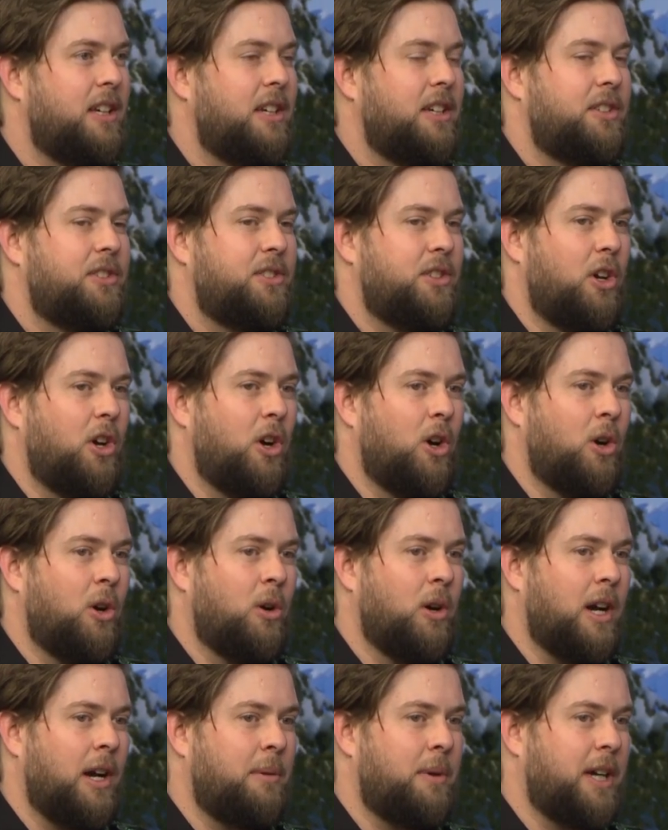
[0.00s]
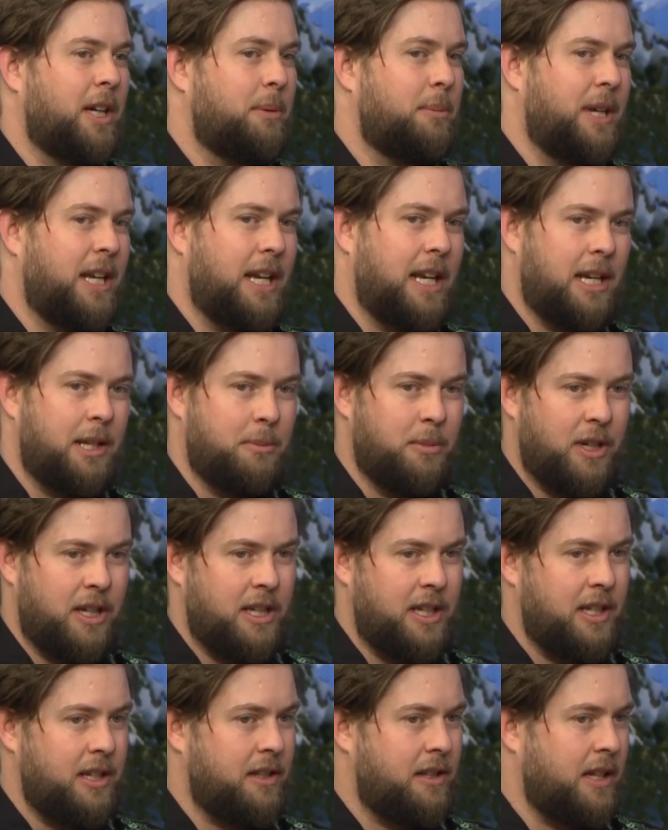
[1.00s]
So I recommend
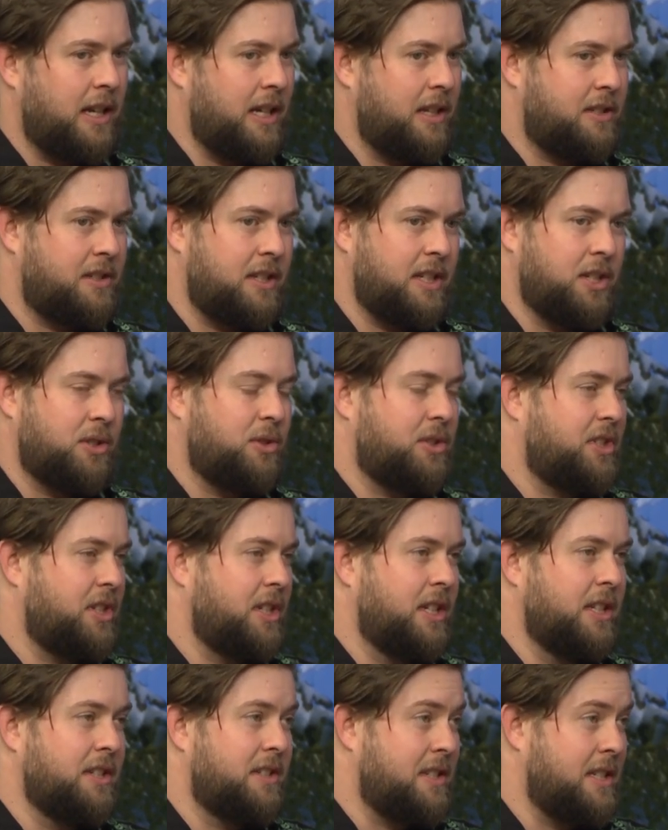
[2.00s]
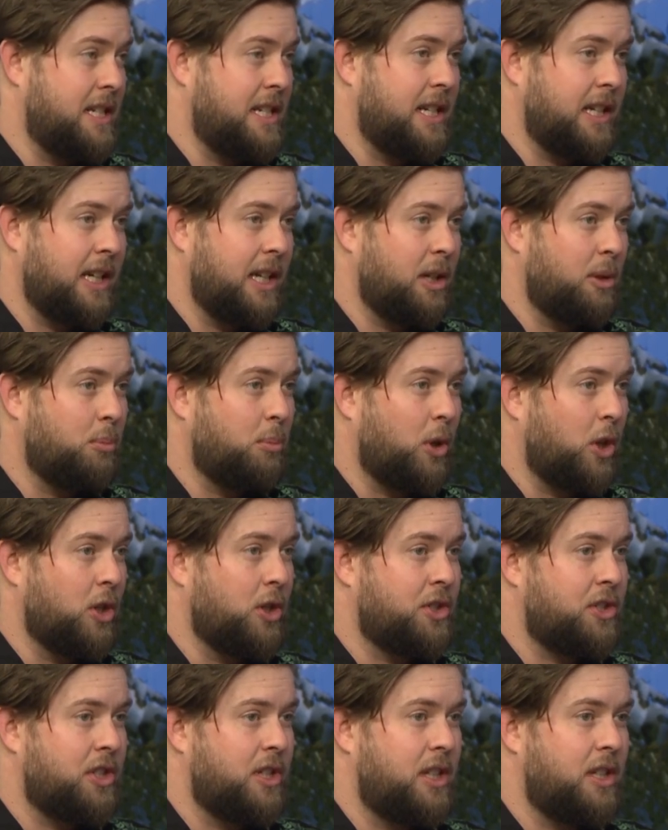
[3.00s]
anybody that's interested in seeing it in
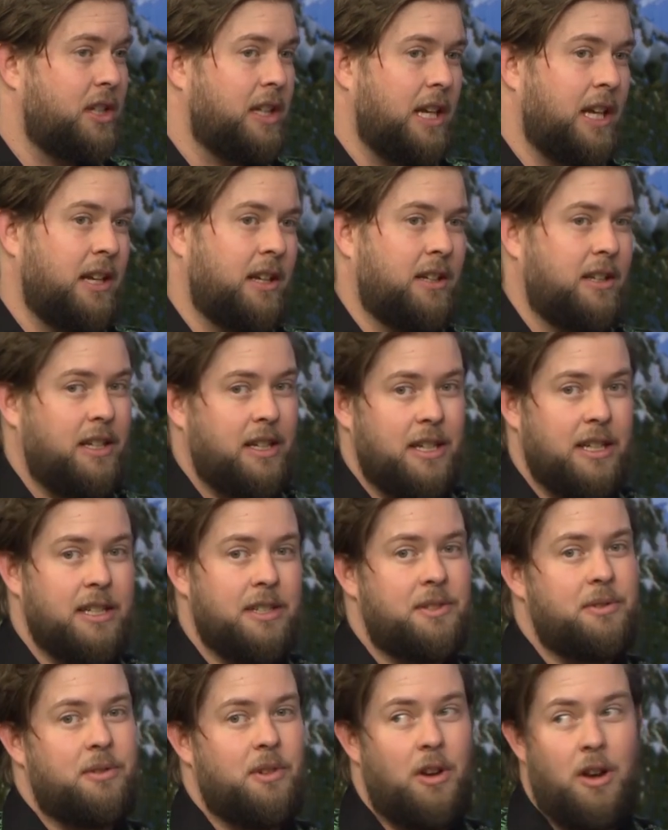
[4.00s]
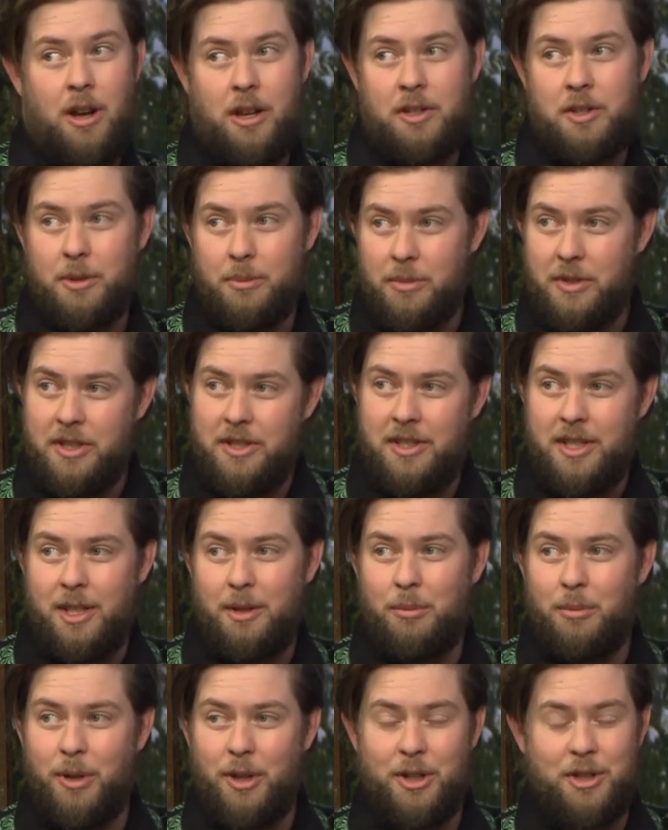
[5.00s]
person, and it is awesome to see
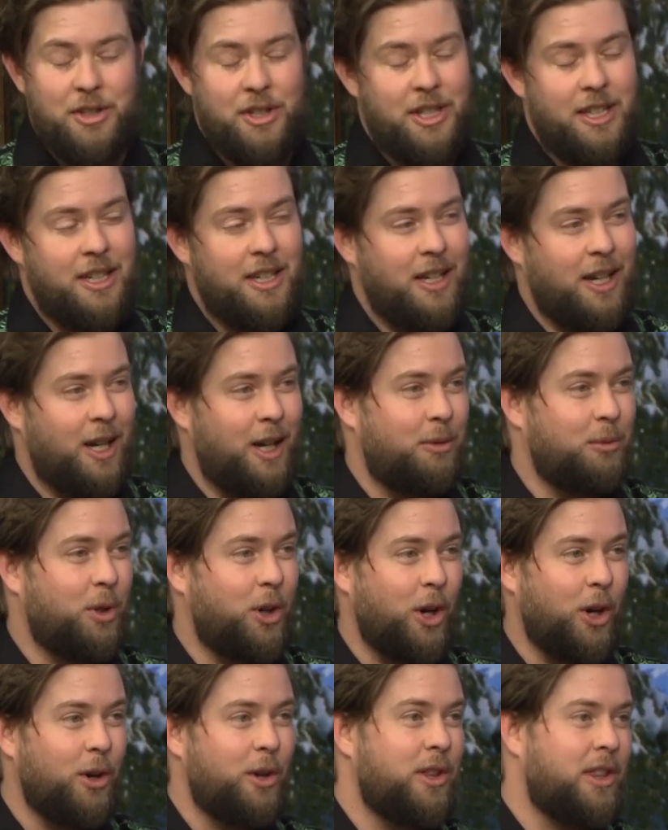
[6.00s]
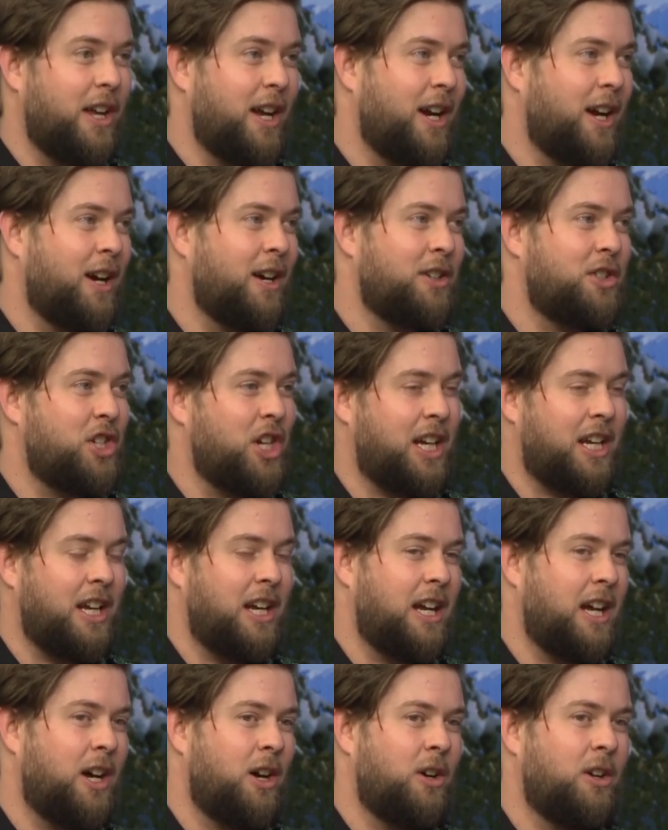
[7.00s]
in person. Um, go there, check it
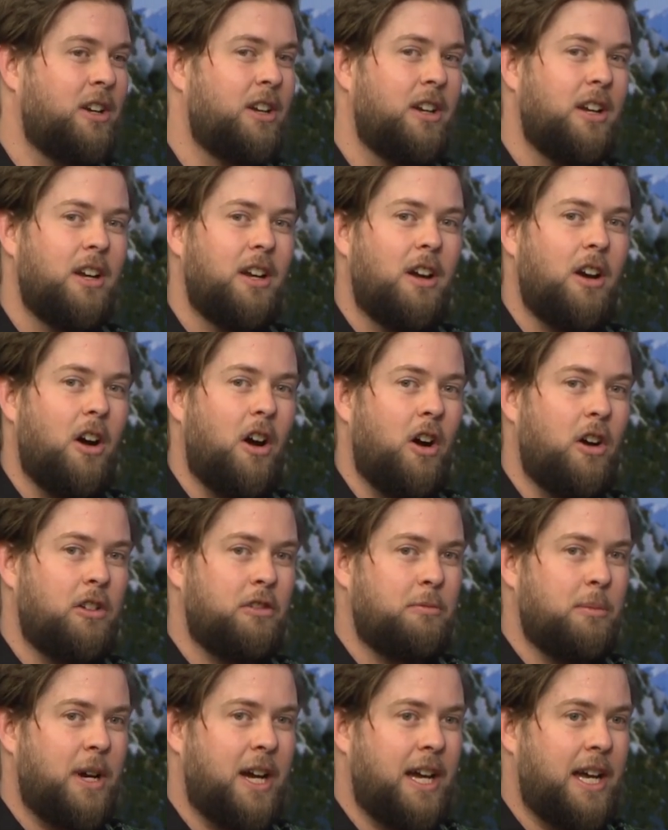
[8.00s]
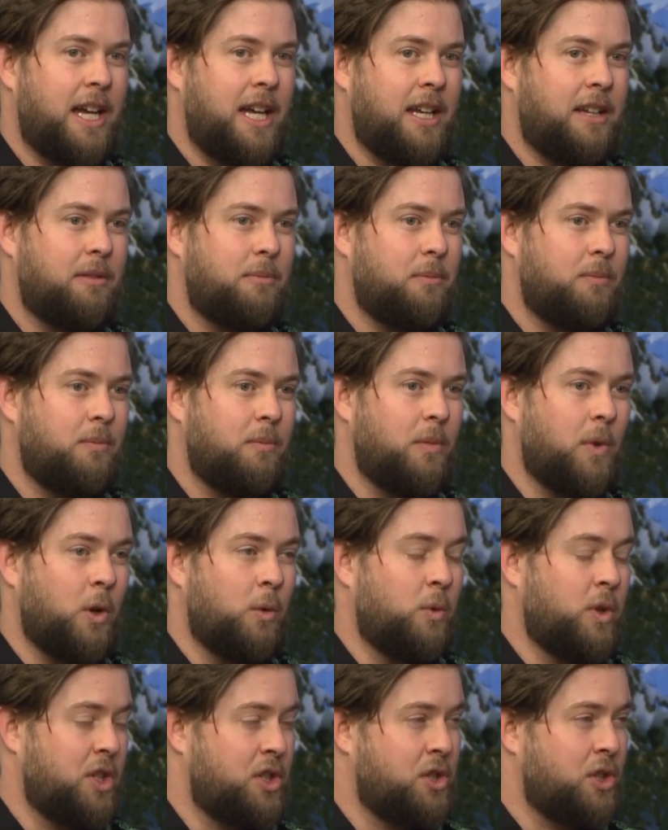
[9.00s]
out. All of my
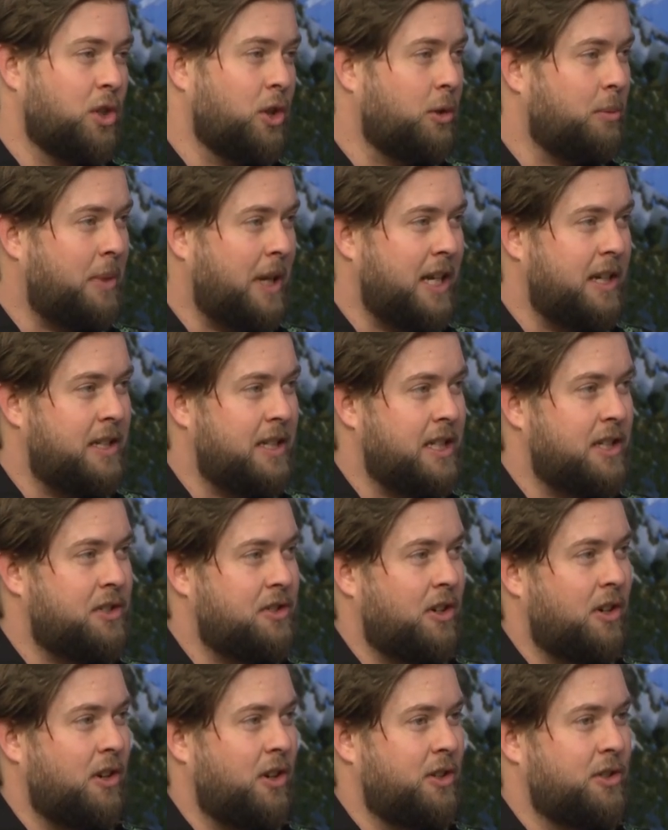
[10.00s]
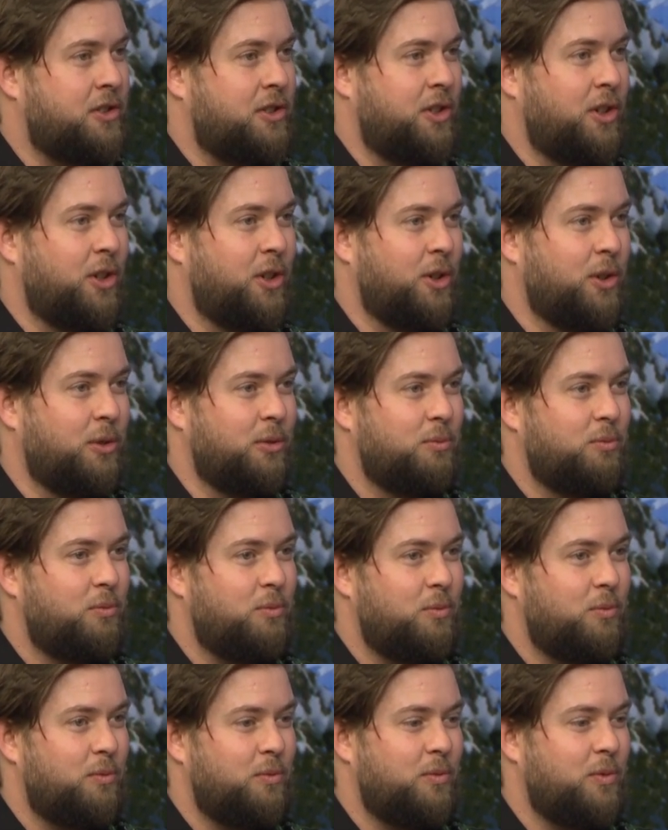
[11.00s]
original paintings are also
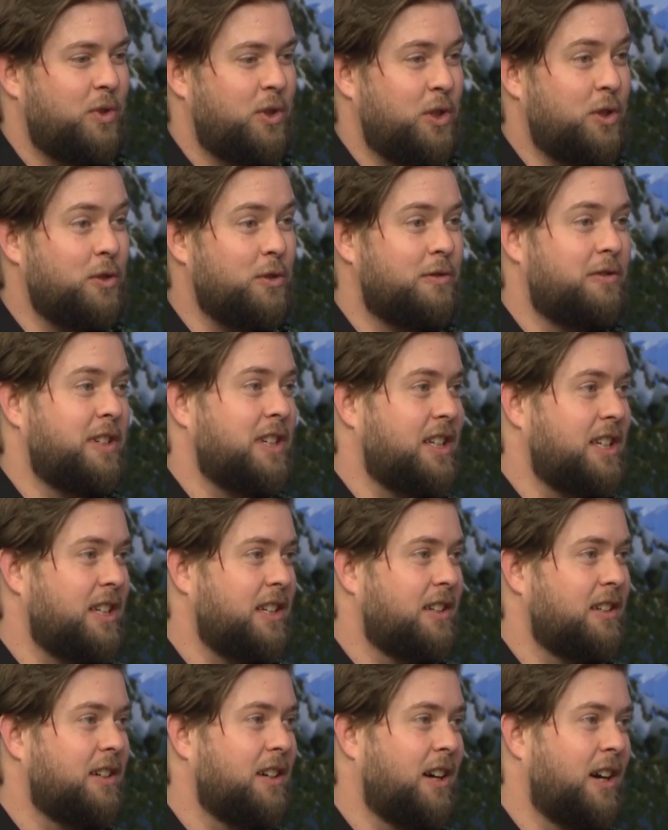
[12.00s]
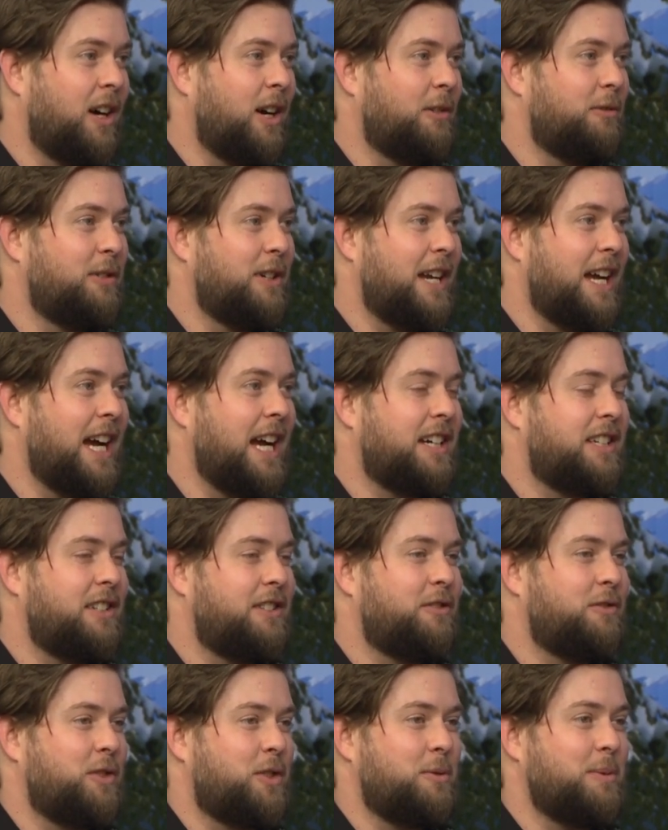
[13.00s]
UV uh,
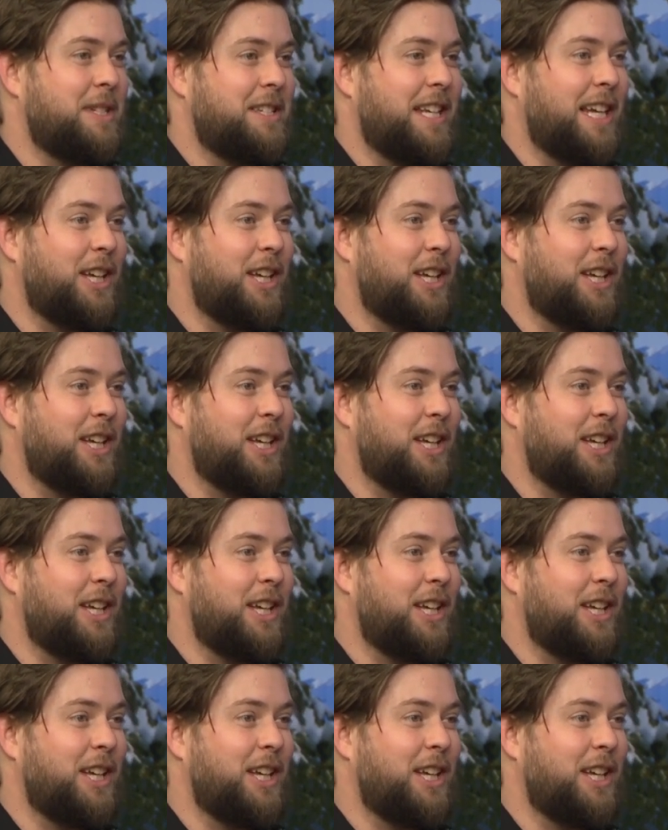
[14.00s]
reactive, which means they